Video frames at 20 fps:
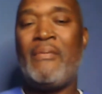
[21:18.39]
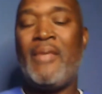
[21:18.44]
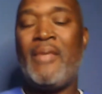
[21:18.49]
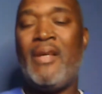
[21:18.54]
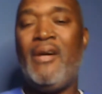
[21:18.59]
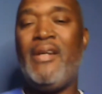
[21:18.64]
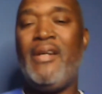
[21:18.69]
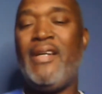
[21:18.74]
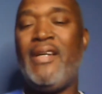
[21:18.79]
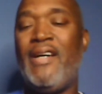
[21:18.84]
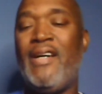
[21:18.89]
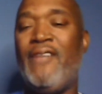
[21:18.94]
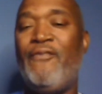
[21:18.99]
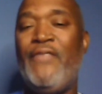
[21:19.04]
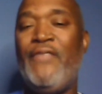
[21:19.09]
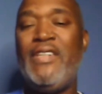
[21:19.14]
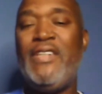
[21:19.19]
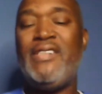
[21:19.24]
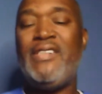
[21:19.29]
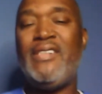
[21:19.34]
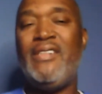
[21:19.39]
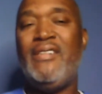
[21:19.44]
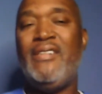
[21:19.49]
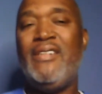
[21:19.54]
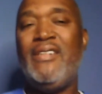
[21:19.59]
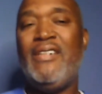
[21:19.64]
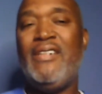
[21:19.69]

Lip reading: Or they got offensive